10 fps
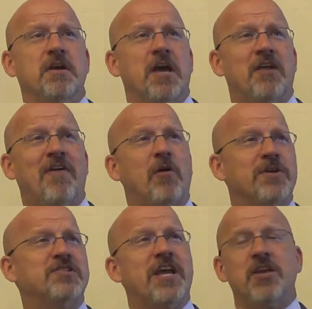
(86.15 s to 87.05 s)
And if I were
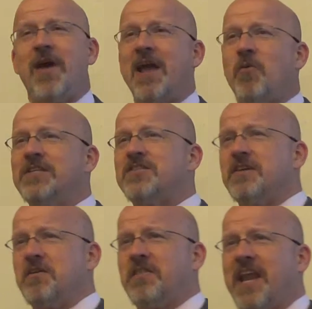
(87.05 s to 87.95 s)
to say to you, hey, when's
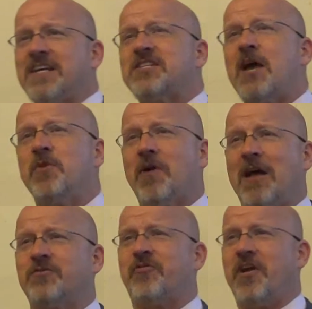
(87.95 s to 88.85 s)
the next time you're
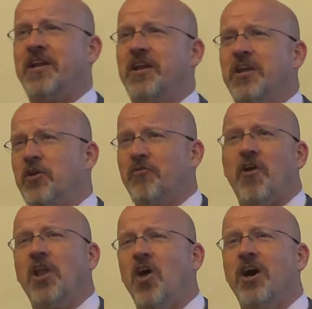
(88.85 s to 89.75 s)
out front in your
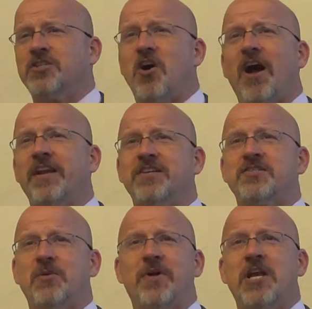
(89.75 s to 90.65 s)
front lawn talking to
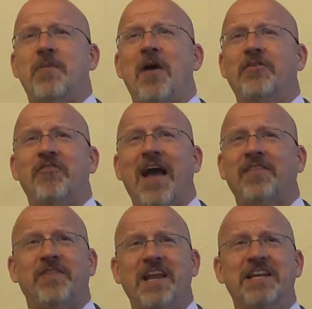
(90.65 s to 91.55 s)
somebody about the fact
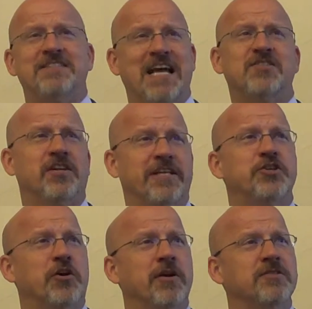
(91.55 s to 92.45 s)
that they need dental
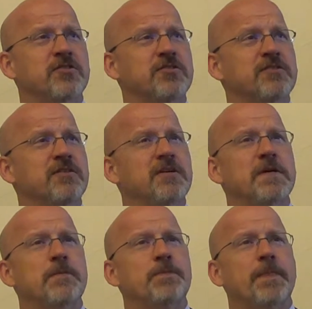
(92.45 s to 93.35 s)
insurance,
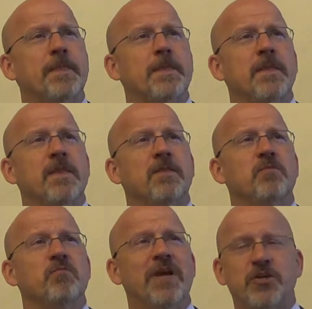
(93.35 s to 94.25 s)

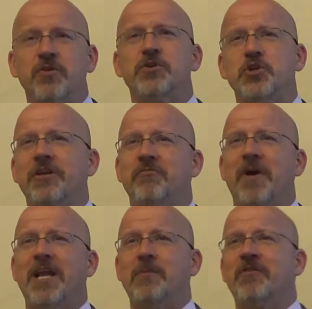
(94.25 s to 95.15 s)
make sure that you give them
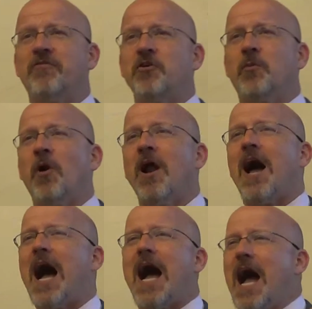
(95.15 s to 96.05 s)
my name and phone number.
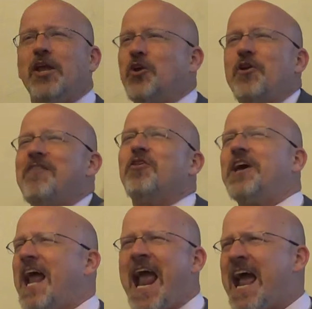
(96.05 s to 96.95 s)
You're never
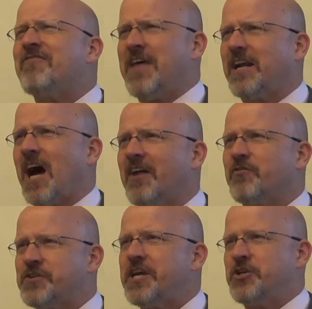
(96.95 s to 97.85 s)
going to have that
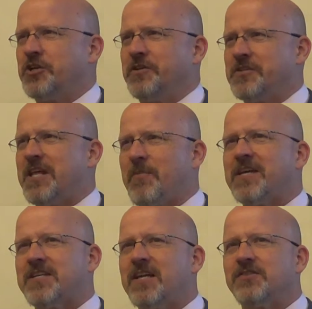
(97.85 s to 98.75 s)
conversation. Does that
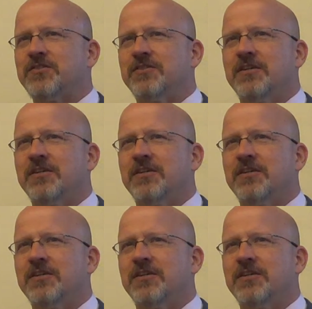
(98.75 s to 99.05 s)
make sense?